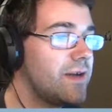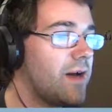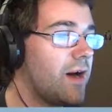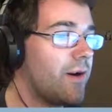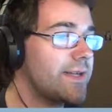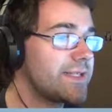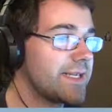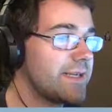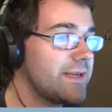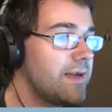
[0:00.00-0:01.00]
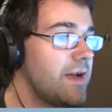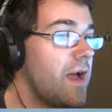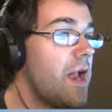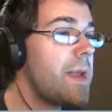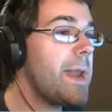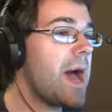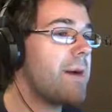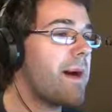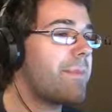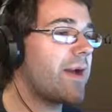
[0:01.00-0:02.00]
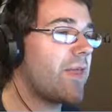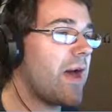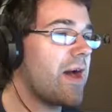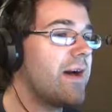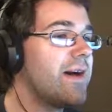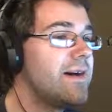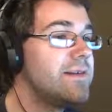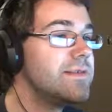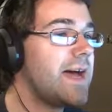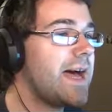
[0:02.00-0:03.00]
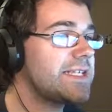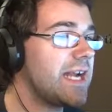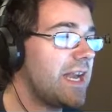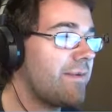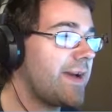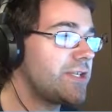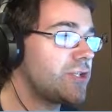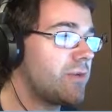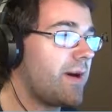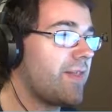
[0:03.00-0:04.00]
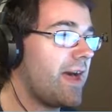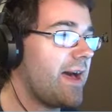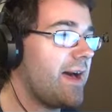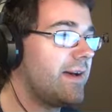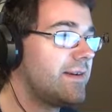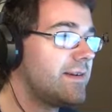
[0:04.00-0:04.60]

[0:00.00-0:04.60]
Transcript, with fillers: Oh, he's gonna... No, my brother! I shall avenge you, brother!